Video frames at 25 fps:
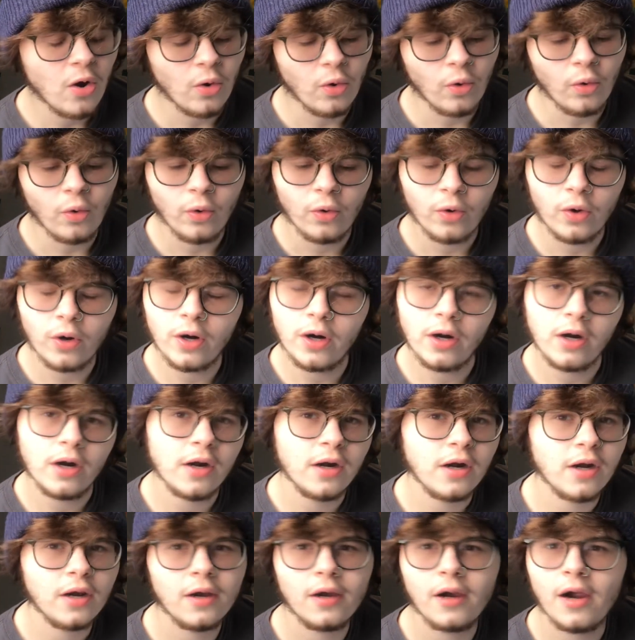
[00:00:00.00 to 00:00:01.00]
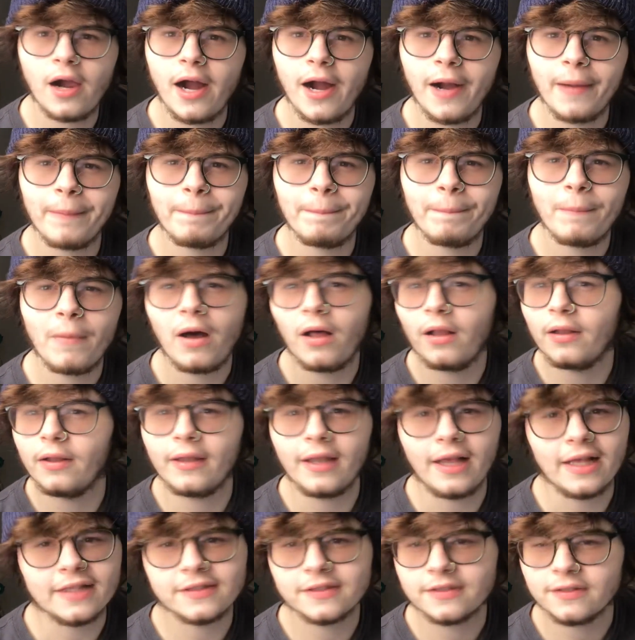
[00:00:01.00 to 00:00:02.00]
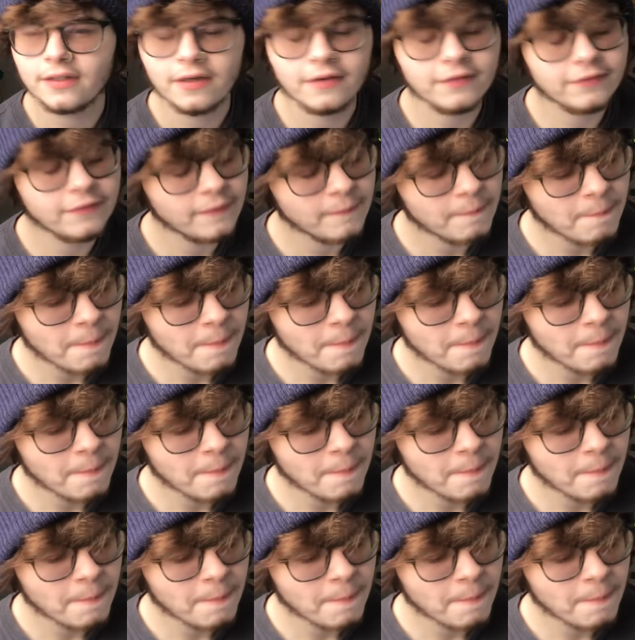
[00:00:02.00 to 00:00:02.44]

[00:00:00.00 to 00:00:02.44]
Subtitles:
or all of that stuff.